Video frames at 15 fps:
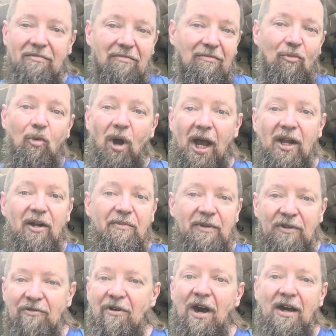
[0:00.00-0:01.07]
wide
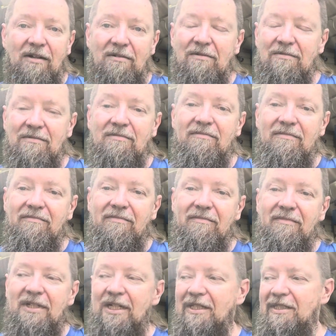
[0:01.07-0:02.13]
open throttle
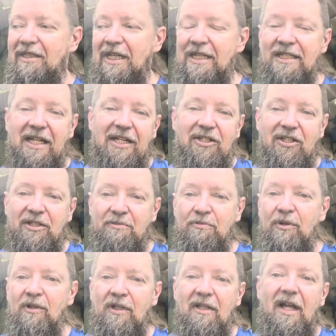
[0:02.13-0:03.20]
because these engines
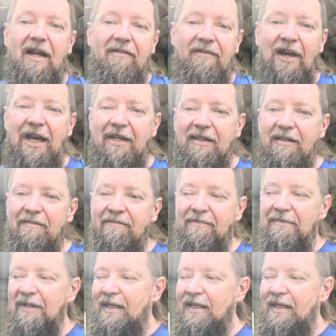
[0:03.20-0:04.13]
pull a lot of vacuum.